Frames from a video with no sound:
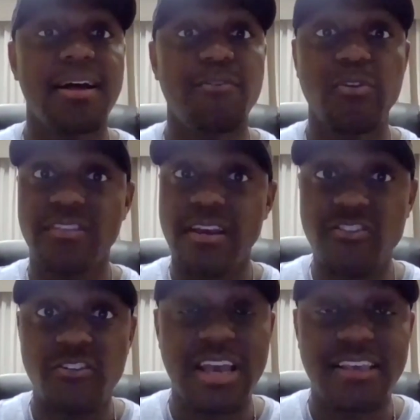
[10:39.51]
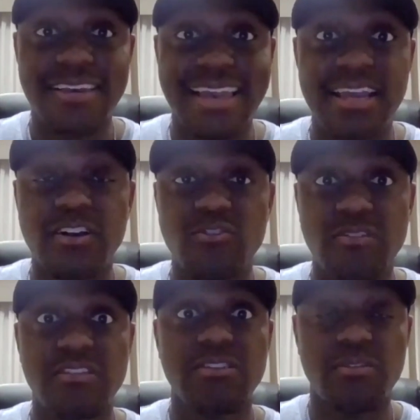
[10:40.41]
Fortunately, our church has like 800
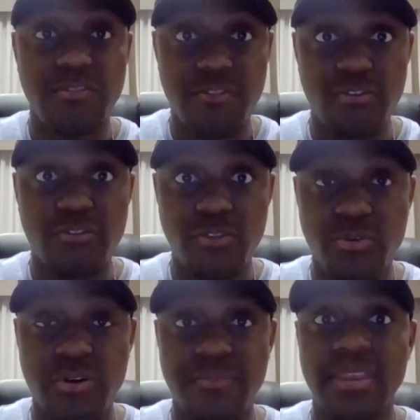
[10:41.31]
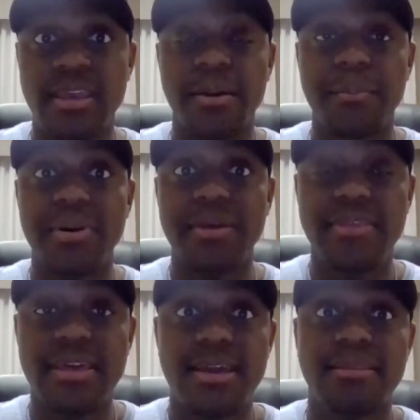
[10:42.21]
seats on the first floor, but
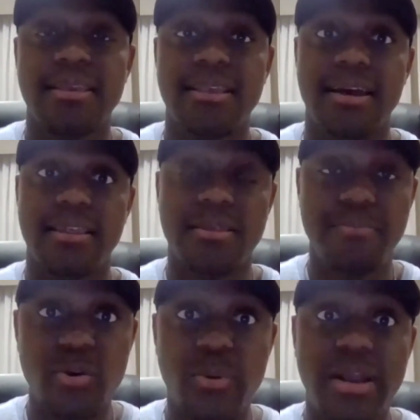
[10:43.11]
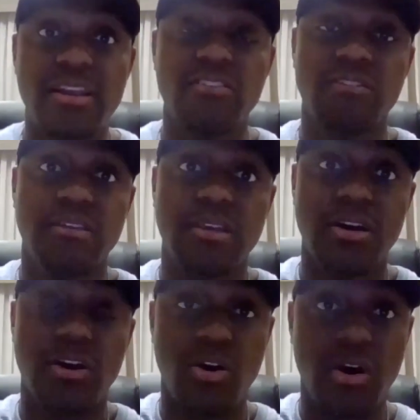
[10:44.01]
then the middle age to
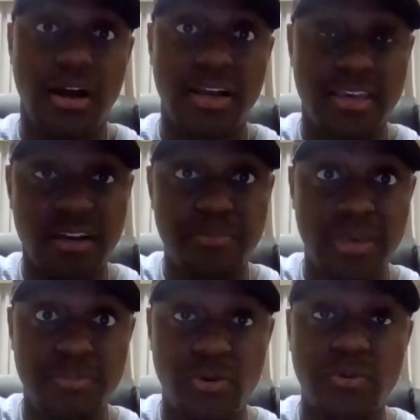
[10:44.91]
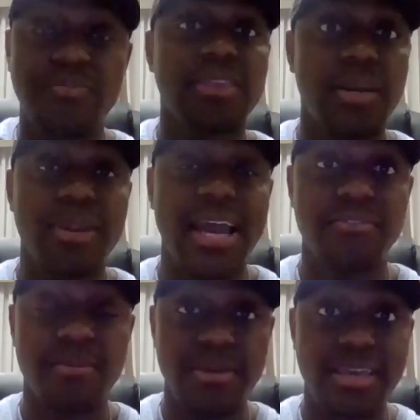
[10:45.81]
the young people, they would have
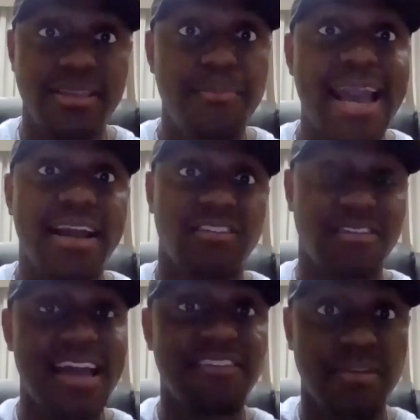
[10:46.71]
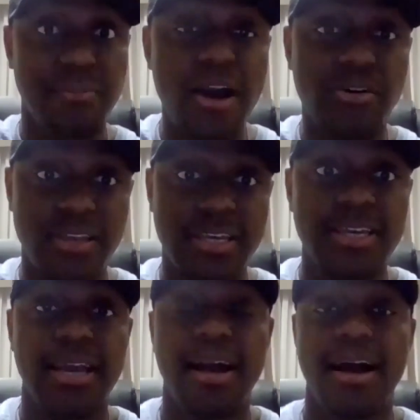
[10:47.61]
to be in the back / the balcony.
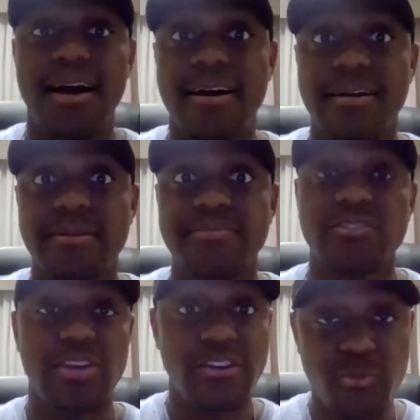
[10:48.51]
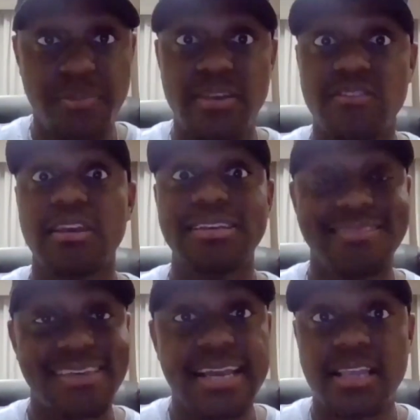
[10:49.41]
So that's one piece.
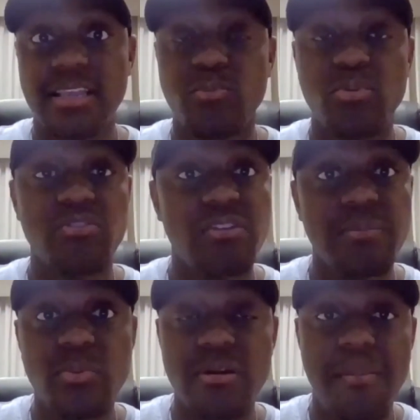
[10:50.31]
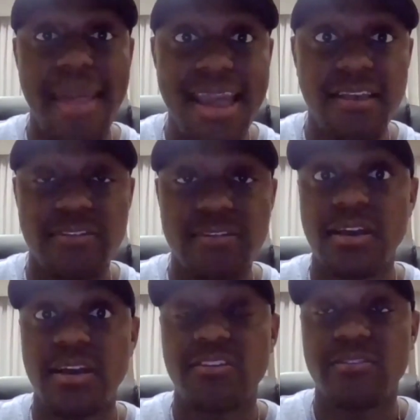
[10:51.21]
Secondly, we'll still be wearing masks.
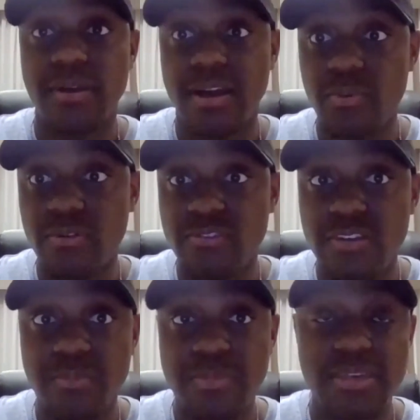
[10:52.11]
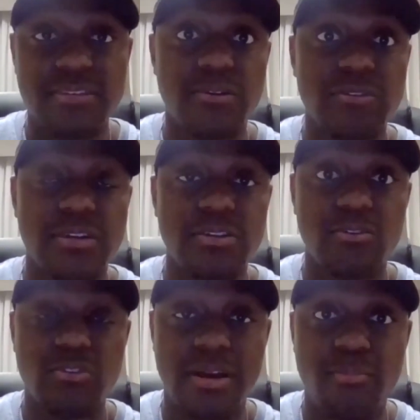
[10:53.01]
We'll still be social,
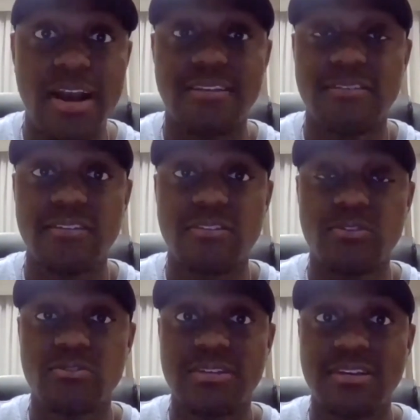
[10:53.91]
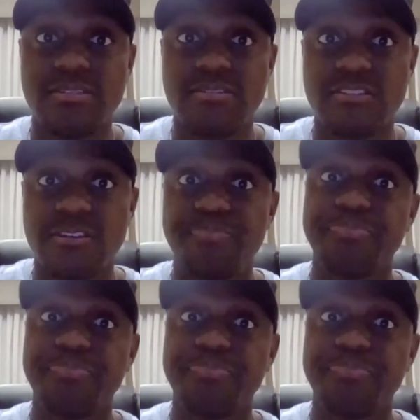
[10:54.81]
practicing social distancing.